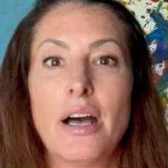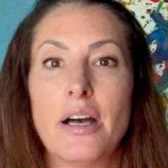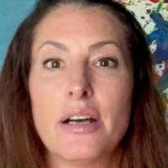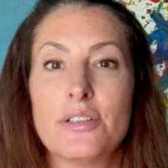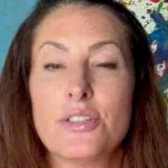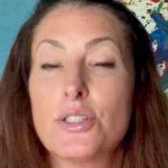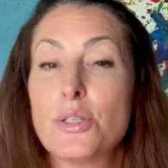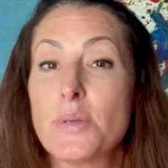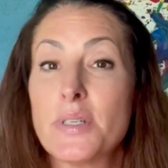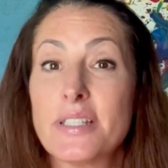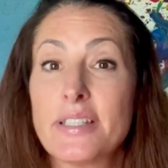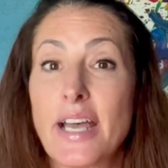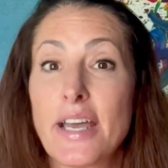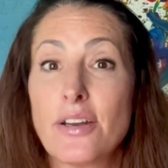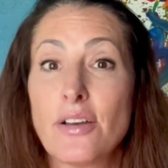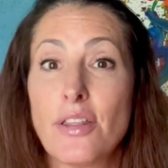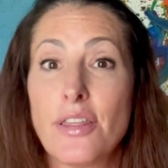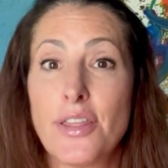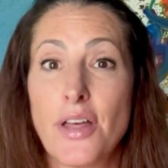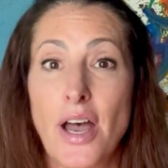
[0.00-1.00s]

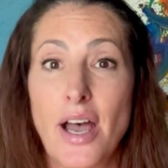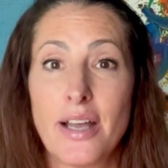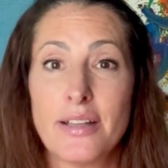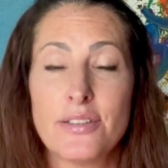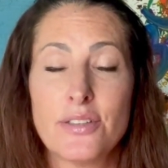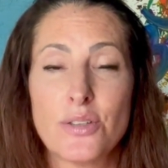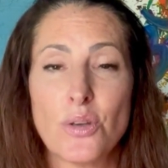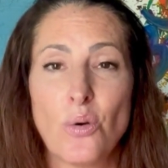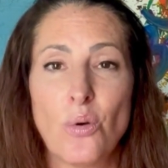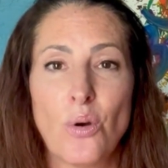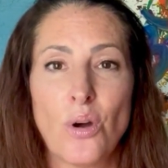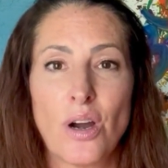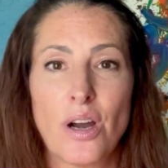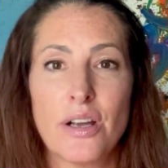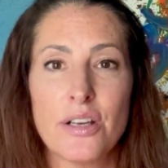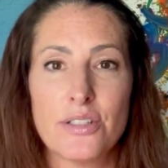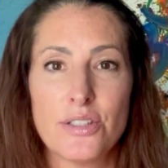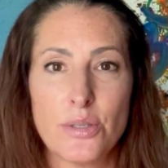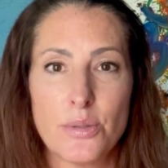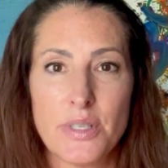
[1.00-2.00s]
suicidal thoughts or
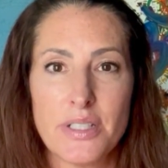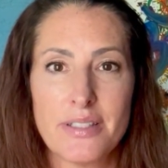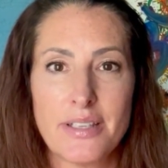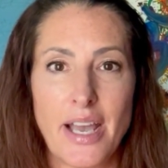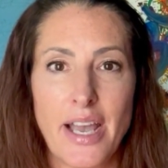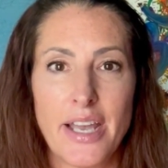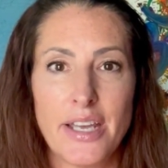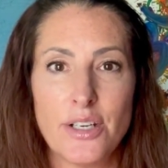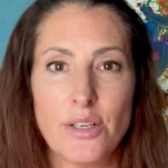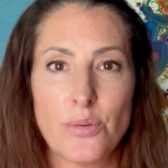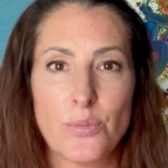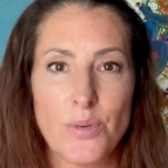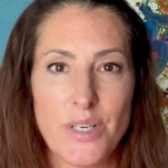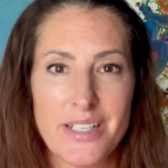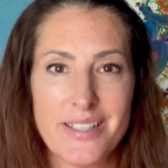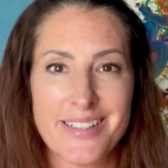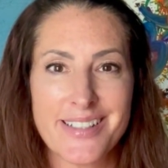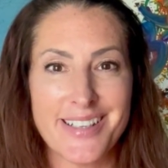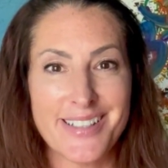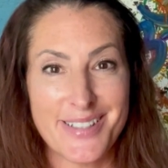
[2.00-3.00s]
a suicide
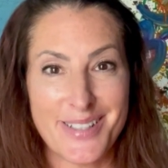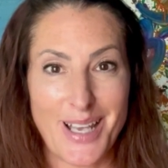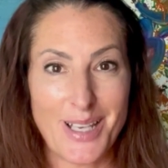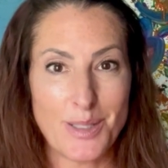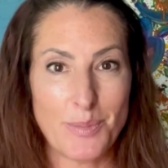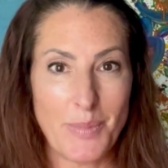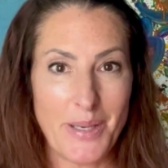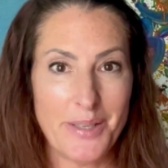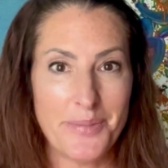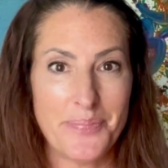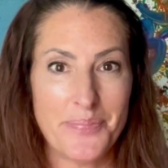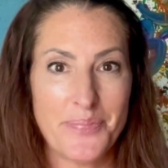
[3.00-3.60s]
risk assessment.